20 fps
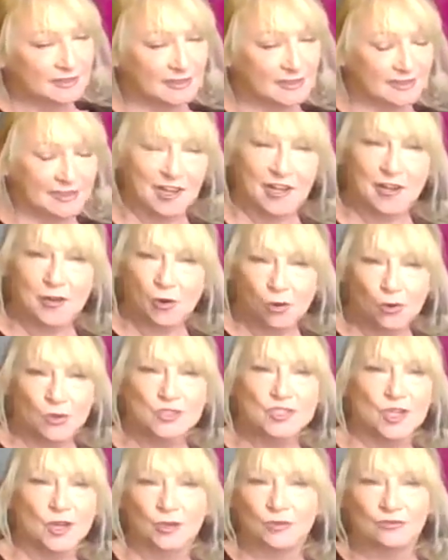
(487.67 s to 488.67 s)
And I
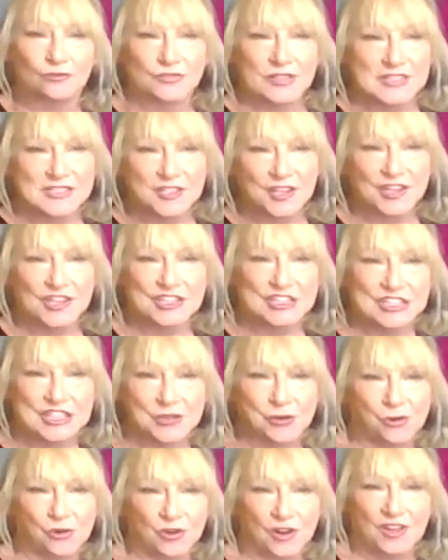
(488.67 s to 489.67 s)
also researched
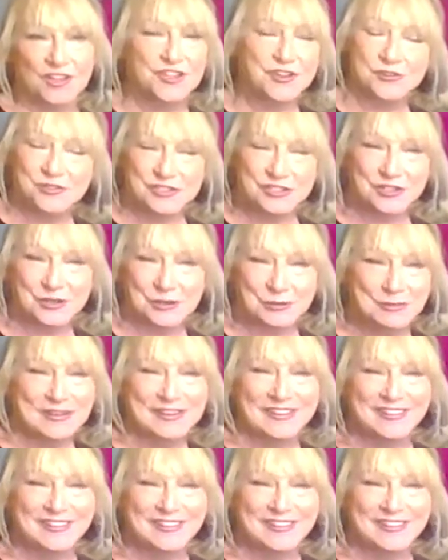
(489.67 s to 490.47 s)
it all on YouTube.